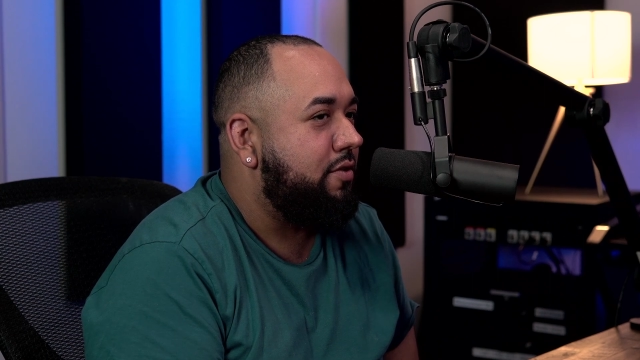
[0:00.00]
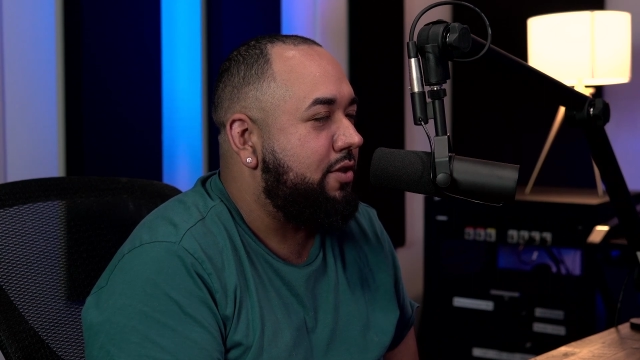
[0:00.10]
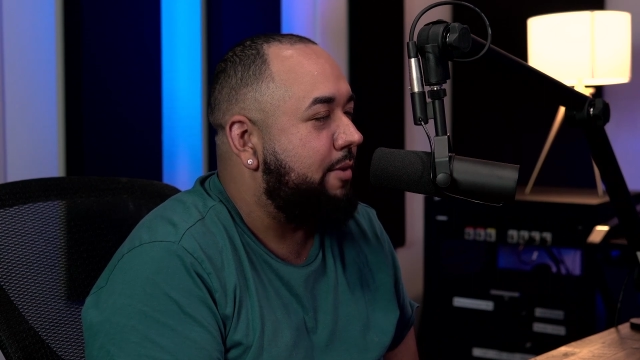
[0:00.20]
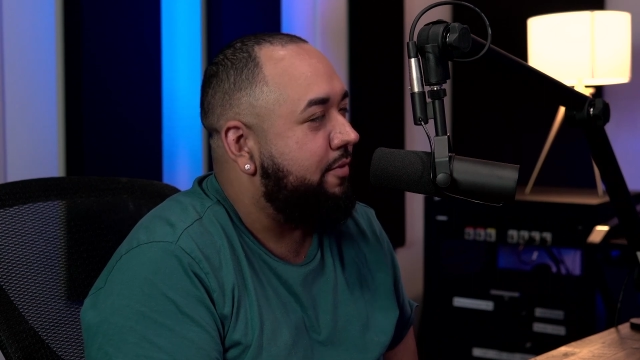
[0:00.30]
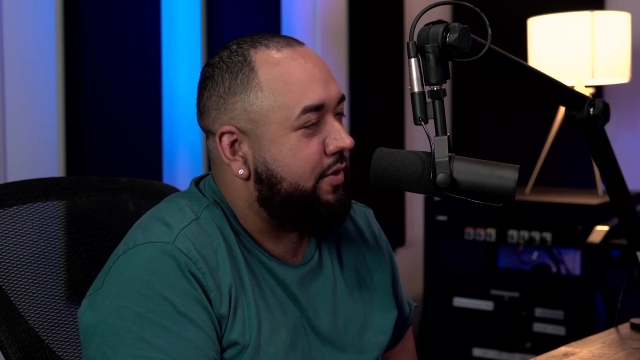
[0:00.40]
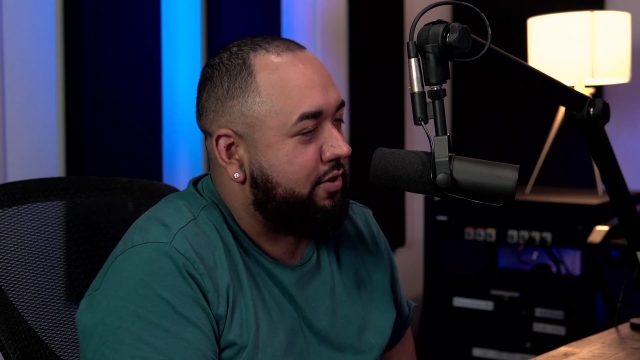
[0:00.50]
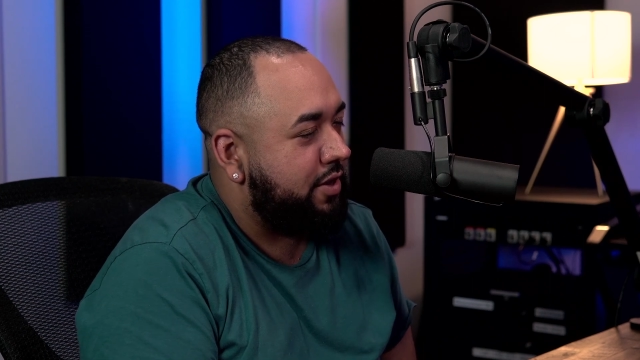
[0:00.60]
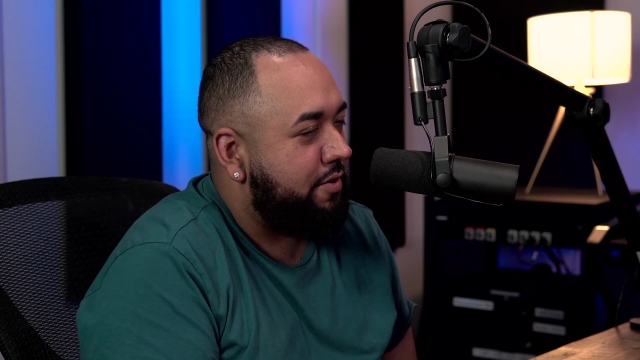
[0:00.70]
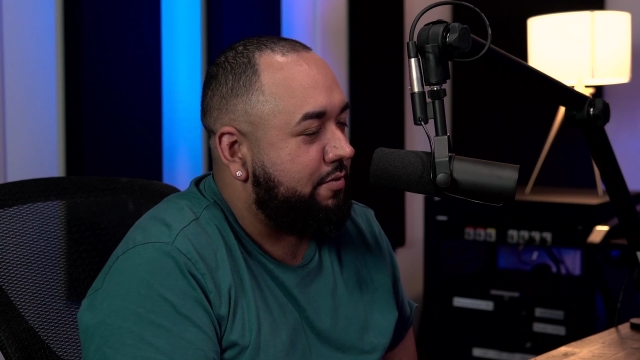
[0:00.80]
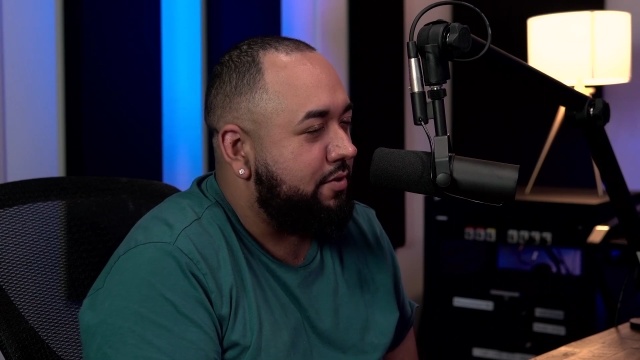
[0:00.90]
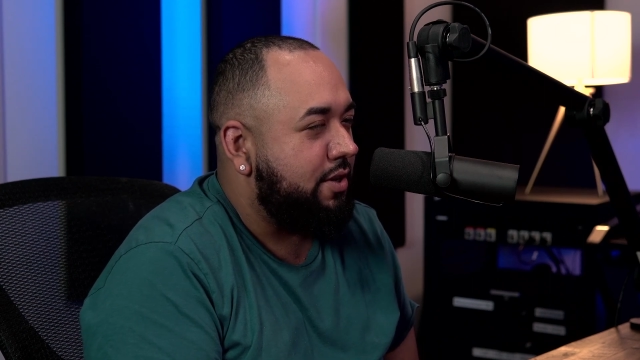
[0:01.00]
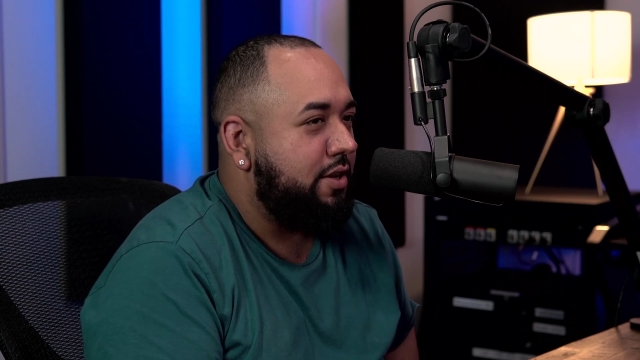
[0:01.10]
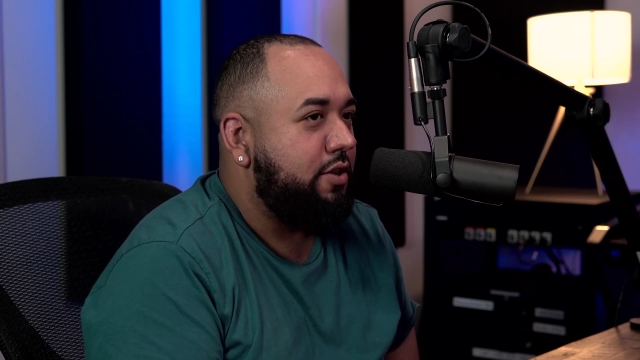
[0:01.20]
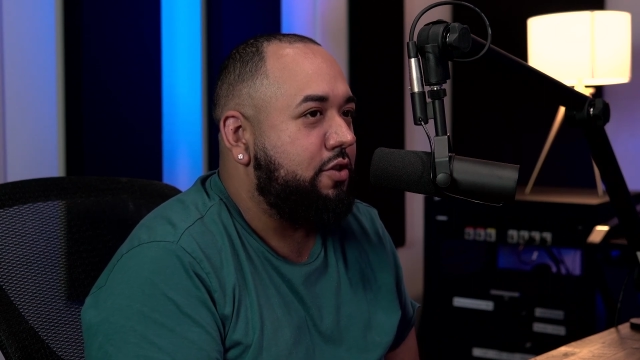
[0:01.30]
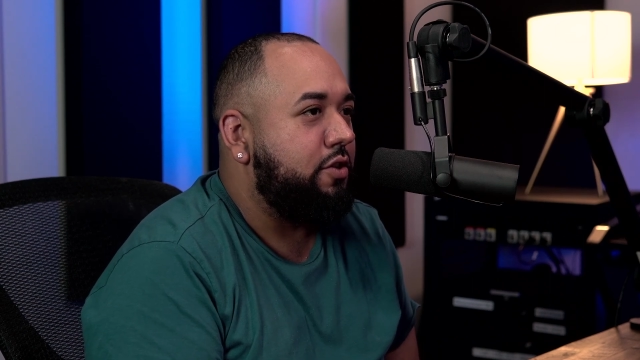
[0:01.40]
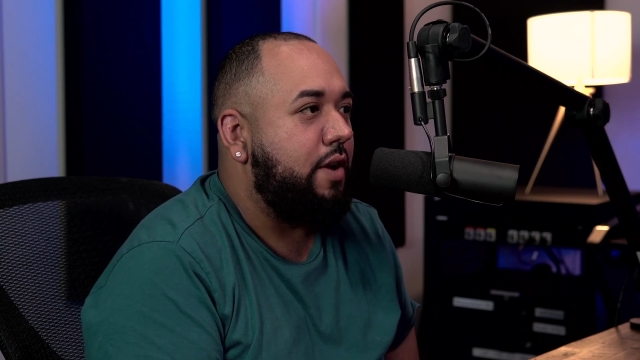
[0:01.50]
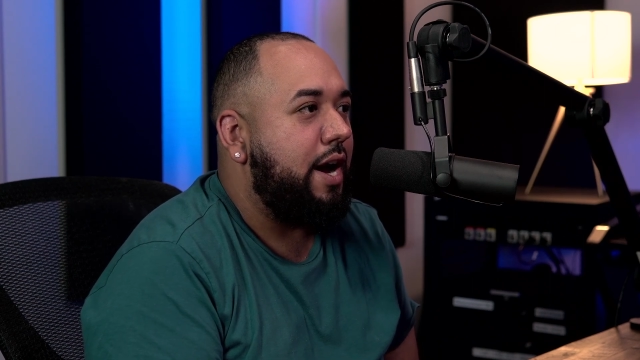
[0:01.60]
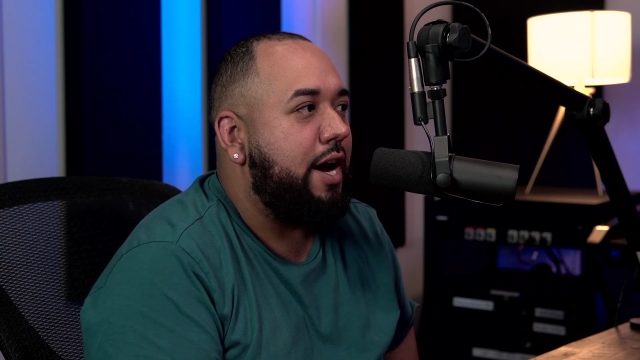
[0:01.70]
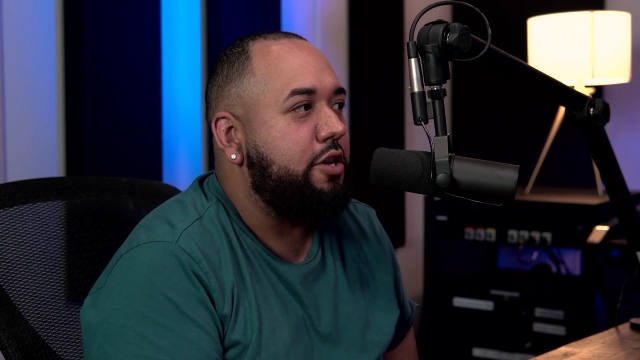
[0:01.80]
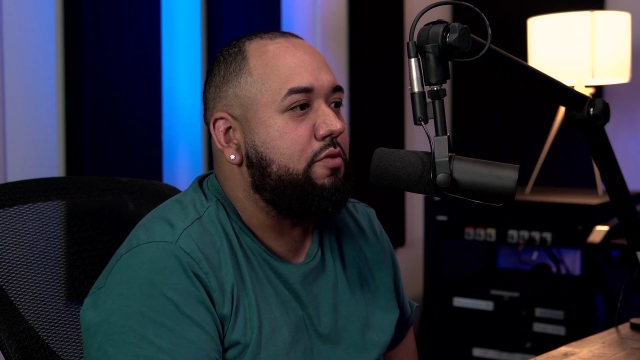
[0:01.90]
Some of us don't. So
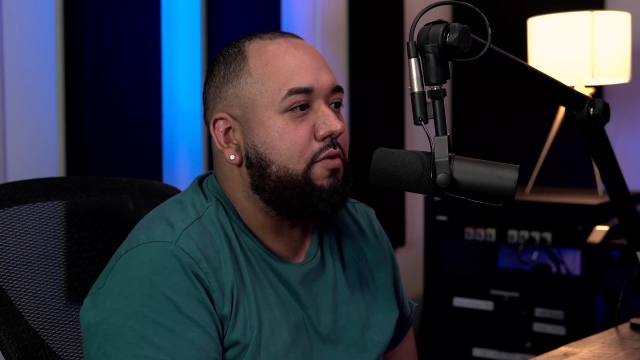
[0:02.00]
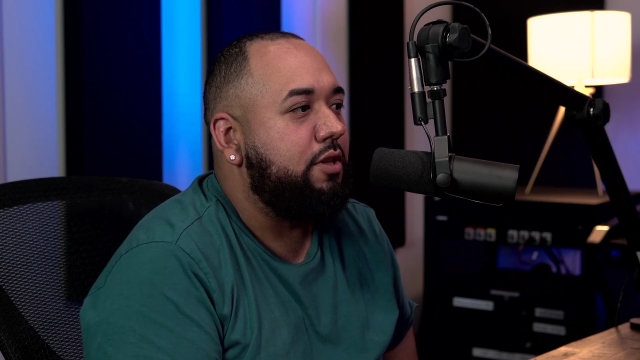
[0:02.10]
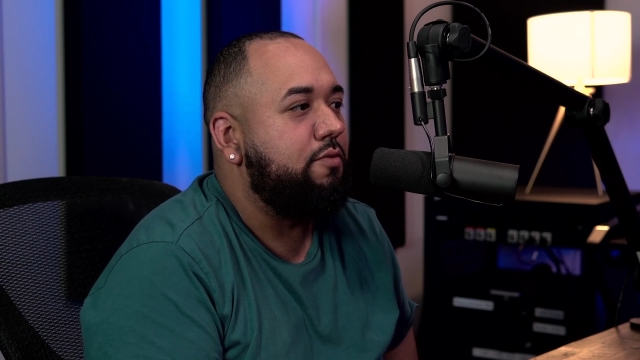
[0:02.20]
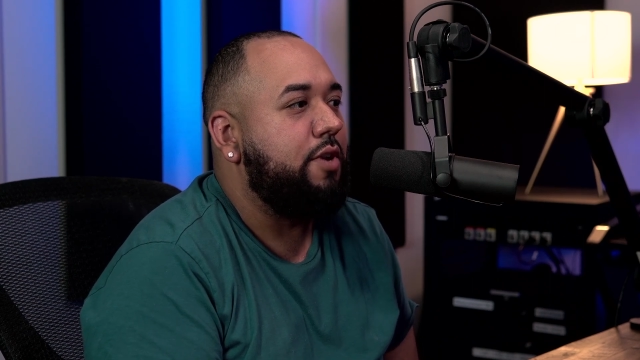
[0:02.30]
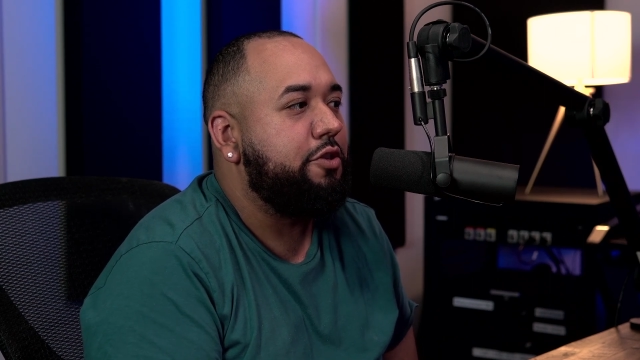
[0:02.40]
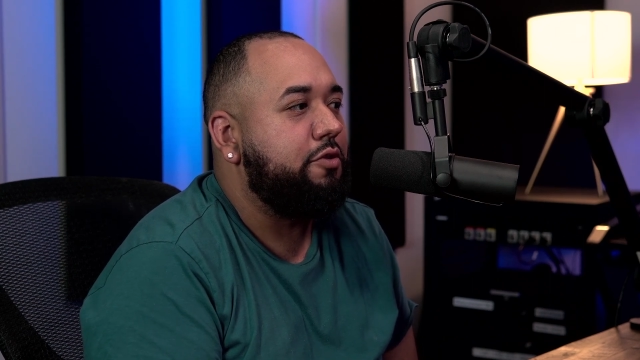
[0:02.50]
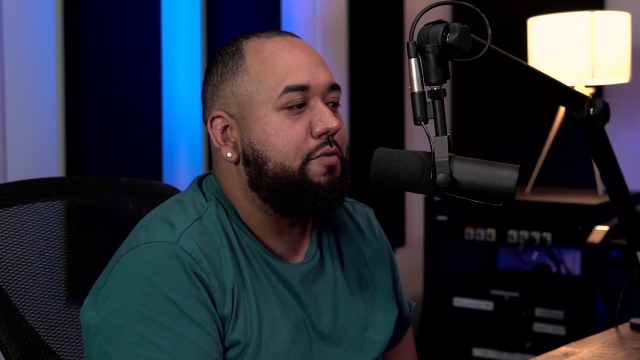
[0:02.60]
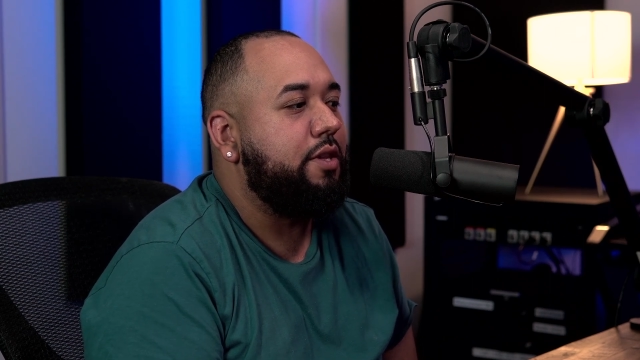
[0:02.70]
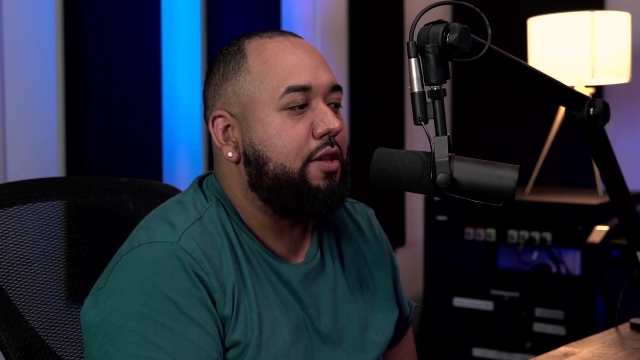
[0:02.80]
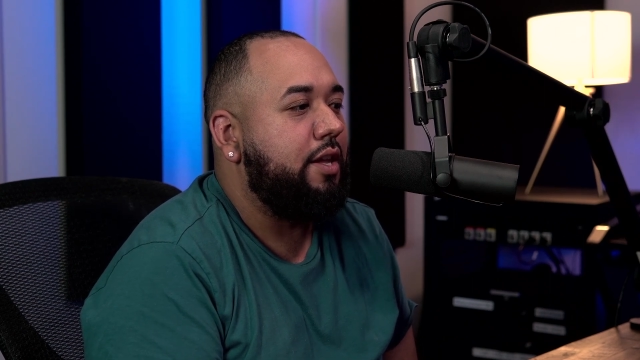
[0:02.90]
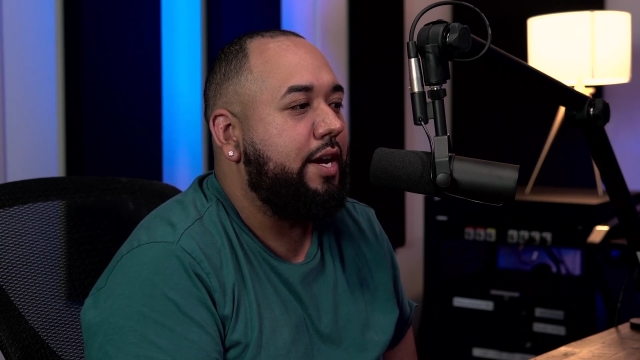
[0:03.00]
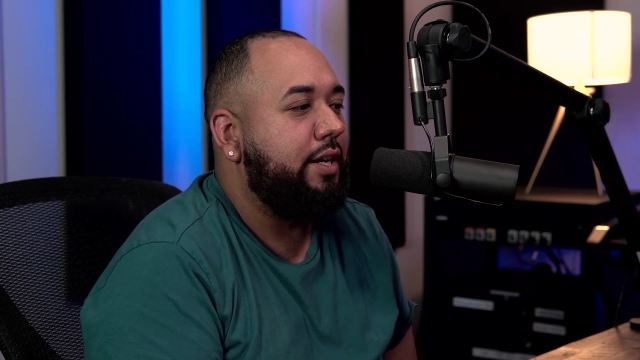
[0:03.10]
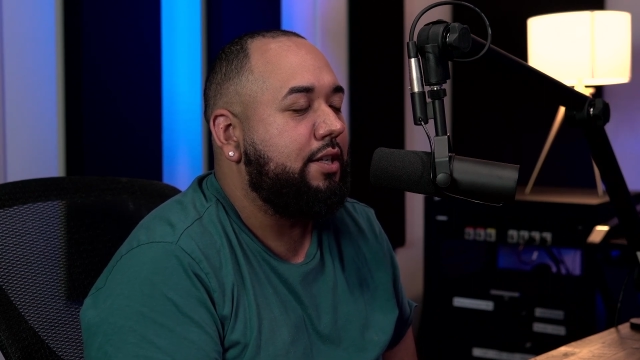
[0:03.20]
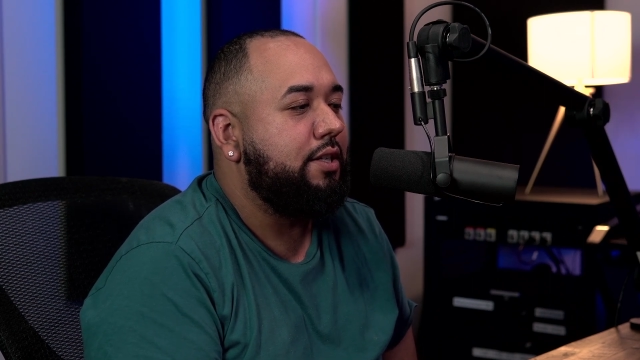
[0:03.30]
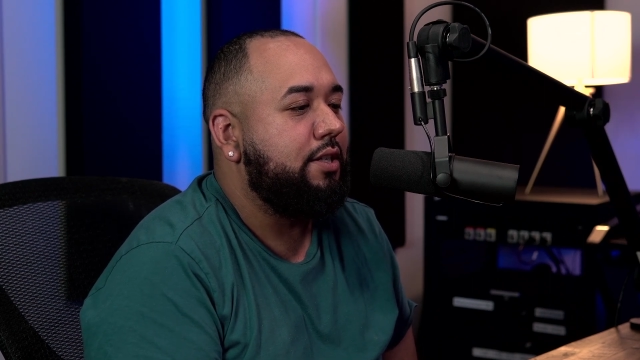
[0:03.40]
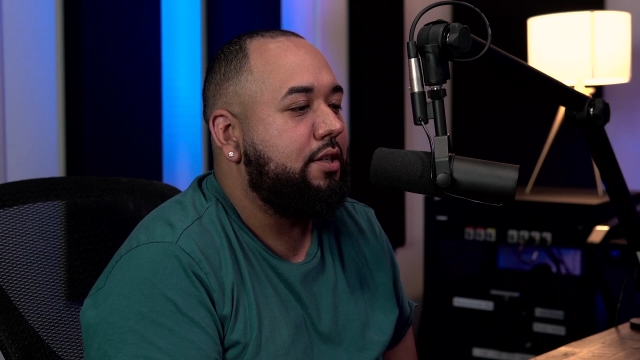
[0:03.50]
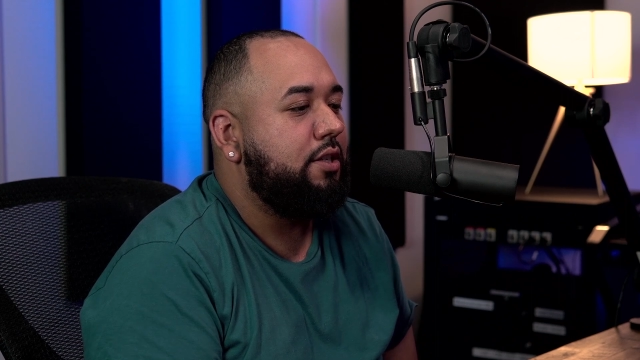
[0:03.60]
how do you really wrestle with like,